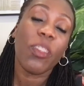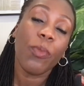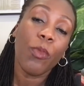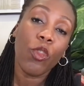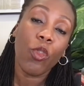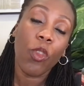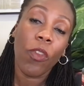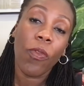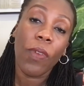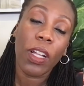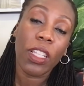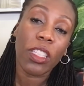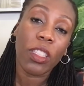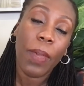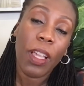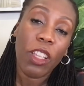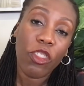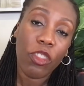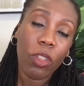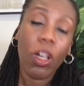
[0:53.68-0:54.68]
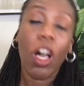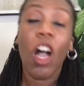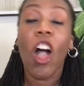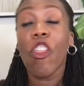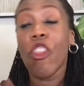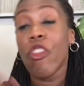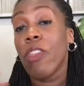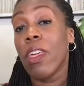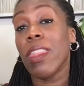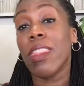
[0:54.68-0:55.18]
mutual funds special,
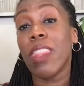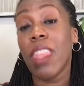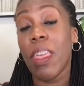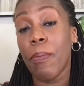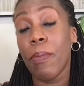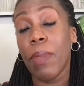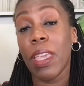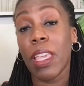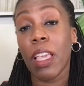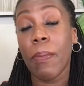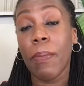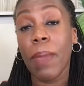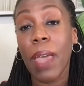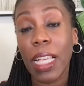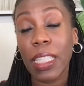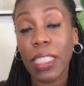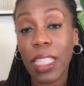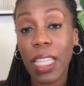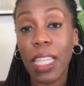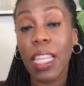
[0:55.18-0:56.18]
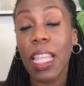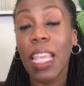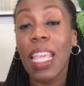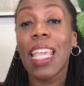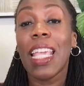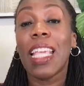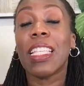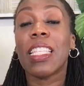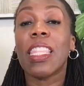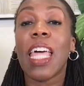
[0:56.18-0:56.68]
other than them being a basket,
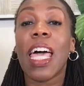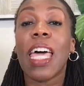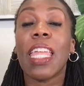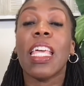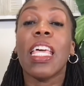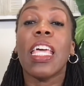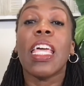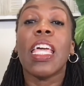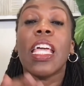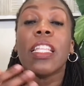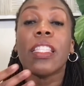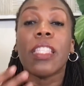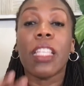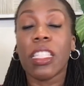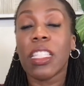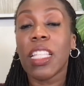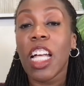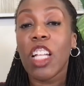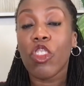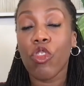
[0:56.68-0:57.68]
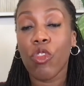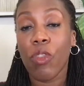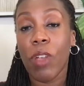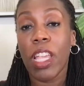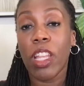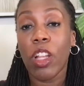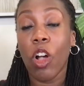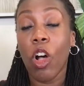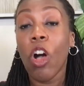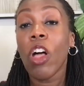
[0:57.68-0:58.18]
is that it does not
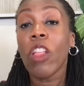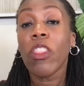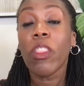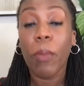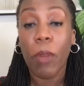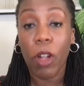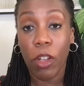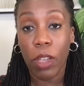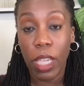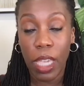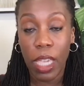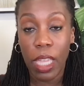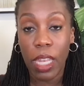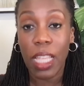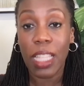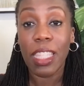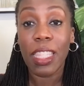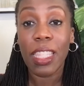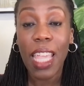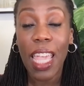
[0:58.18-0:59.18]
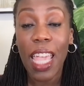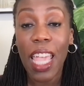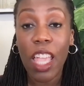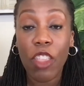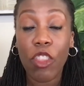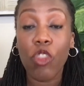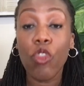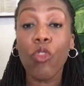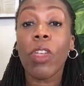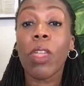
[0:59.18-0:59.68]
trade on the market.
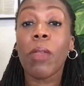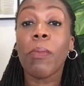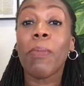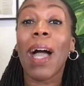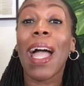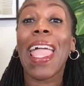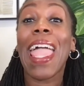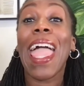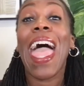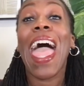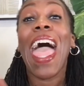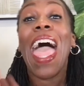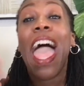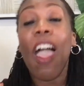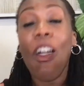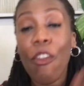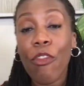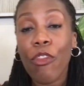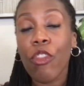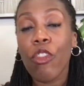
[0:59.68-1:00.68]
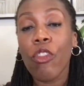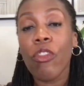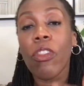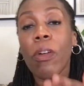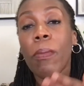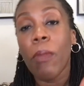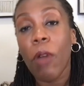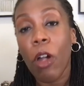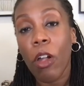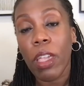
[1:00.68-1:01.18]
Instead, you can buy after the
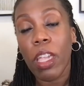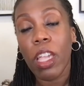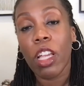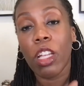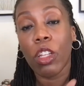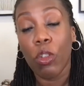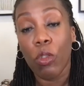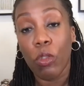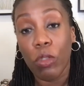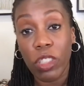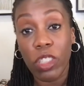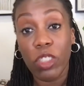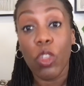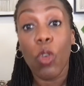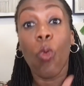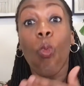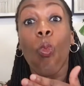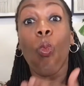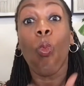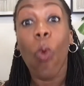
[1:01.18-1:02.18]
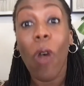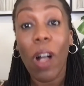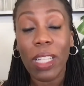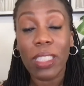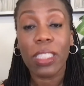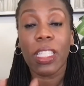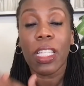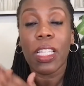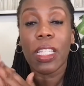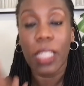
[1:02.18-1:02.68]
market closes
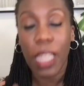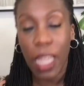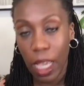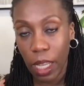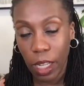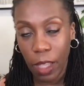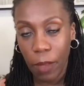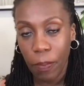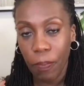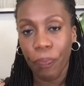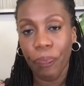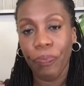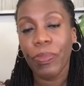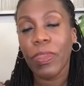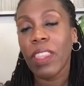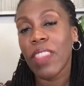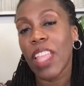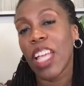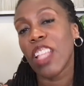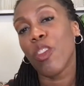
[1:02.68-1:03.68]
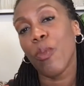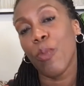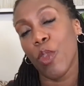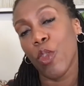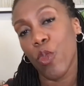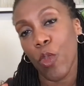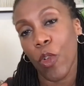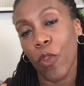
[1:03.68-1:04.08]
once daily. That's a mutual